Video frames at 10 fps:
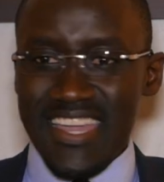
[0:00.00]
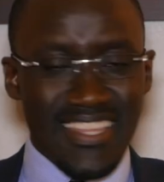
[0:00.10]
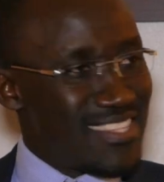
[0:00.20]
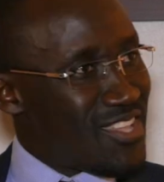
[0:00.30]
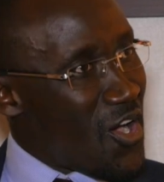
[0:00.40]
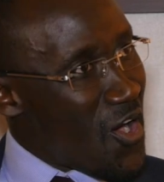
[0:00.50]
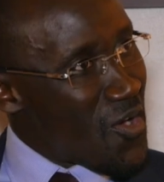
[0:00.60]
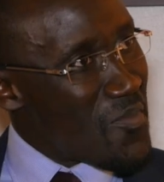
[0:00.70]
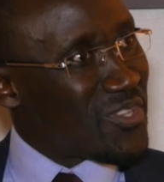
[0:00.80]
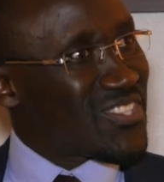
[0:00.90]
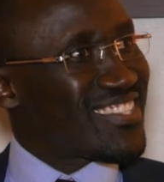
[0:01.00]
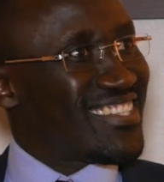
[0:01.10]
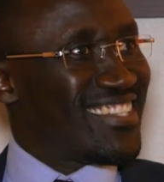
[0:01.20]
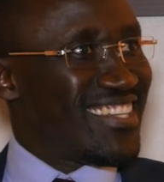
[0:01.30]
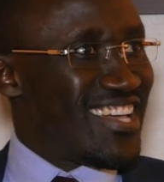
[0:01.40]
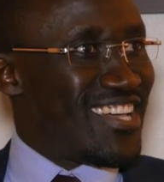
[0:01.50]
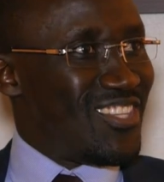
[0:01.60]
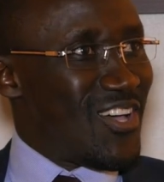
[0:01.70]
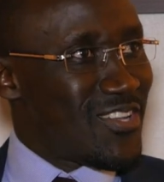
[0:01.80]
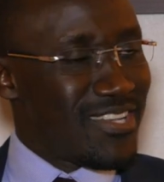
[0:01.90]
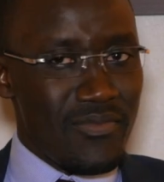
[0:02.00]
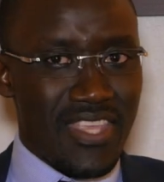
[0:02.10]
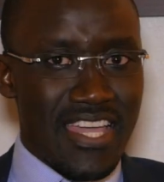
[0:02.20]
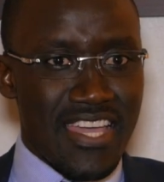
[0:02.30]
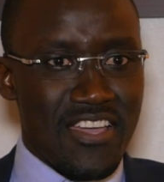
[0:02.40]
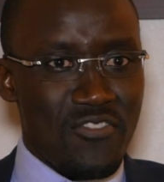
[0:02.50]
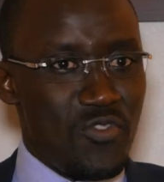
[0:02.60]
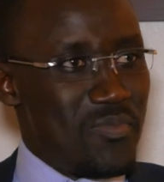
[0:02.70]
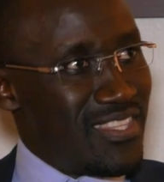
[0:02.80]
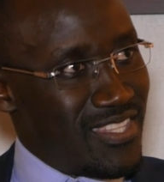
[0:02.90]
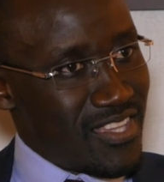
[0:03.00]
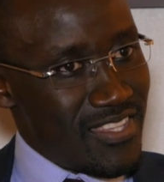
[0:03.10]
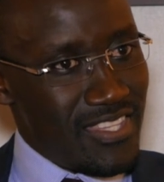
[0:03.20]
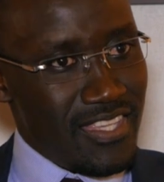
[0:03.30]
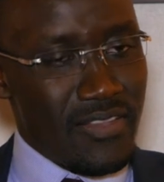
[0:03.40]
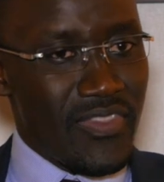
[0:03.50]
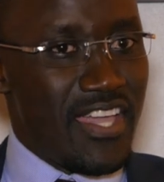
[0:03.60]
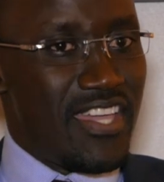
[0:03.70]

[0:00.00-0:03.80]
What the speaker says: It's almost done. We've been discussing